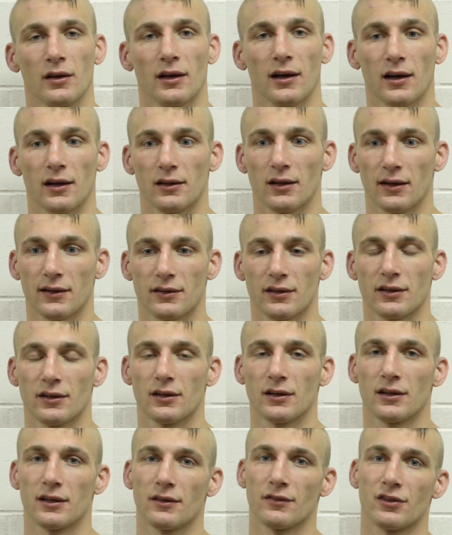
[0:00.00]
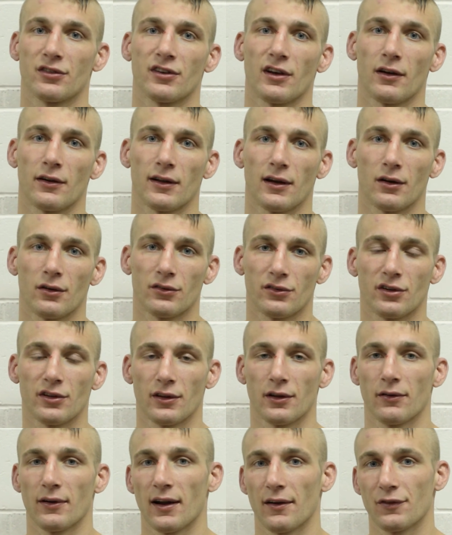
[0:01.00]
Yeah, I'd like to give a shout out to
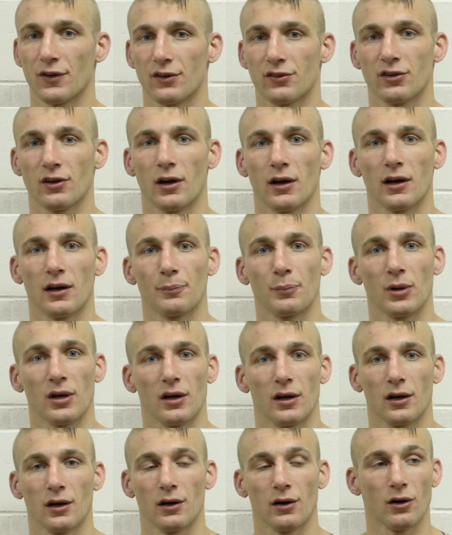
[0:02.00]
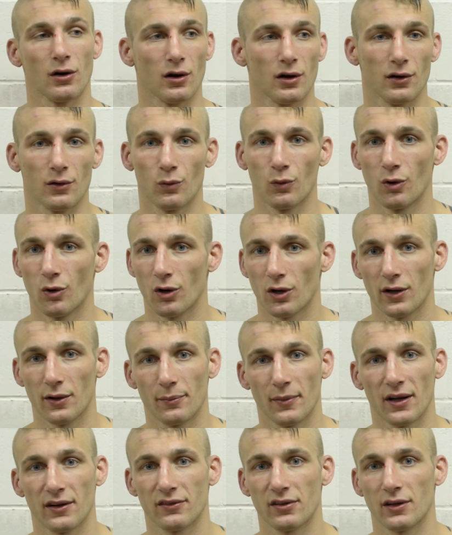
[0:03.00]
the graphic shop, uh, Art and
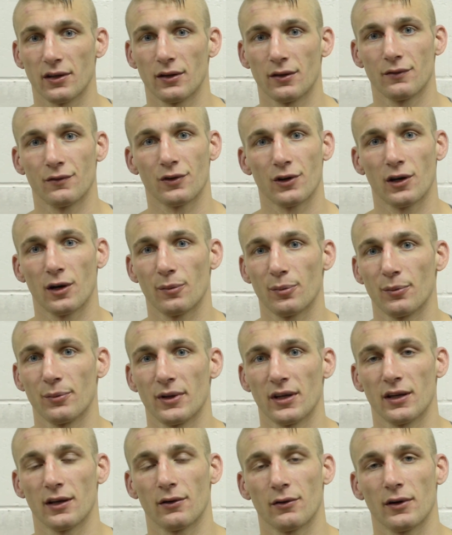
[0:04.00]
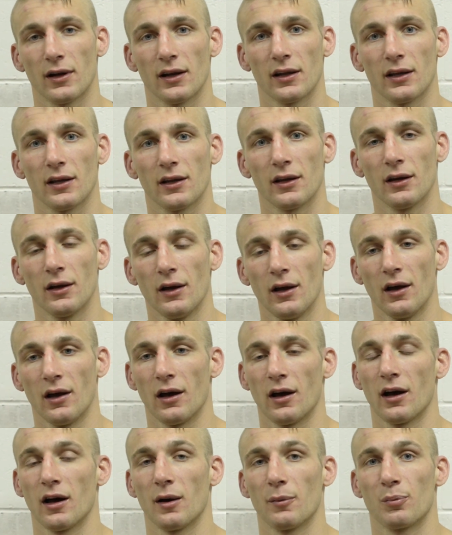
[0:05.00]
my team for helping me get ready.
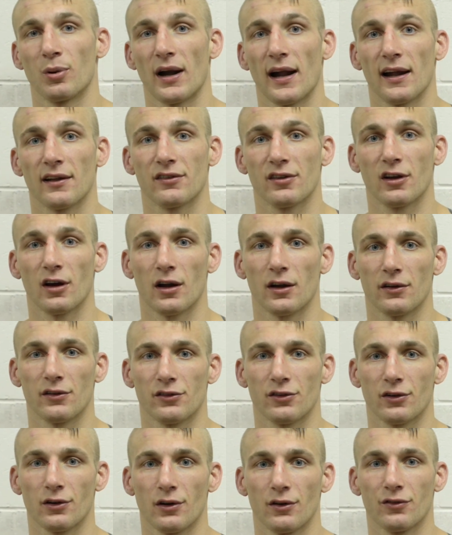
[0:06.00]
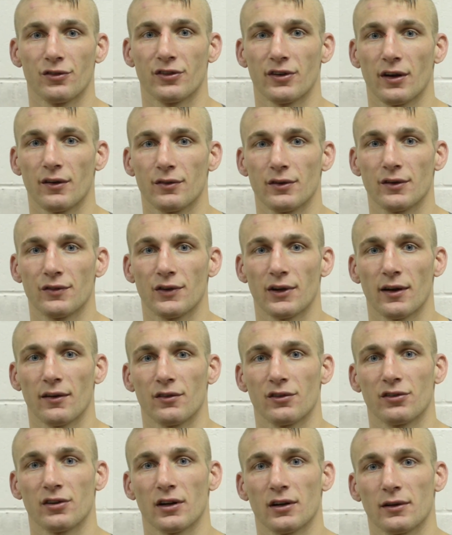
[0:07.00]
Uh, Brad's Cottage Grove Chevy. If you
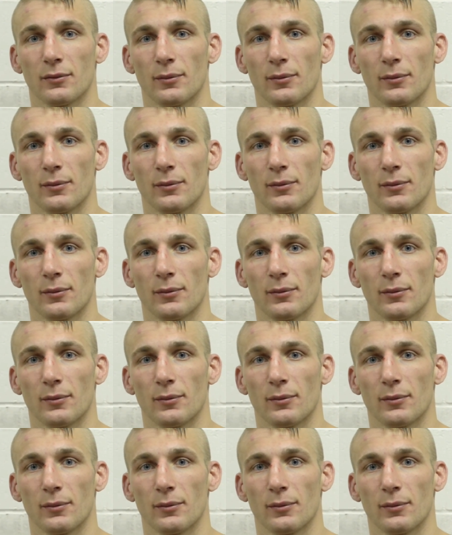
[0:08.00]
haven't checked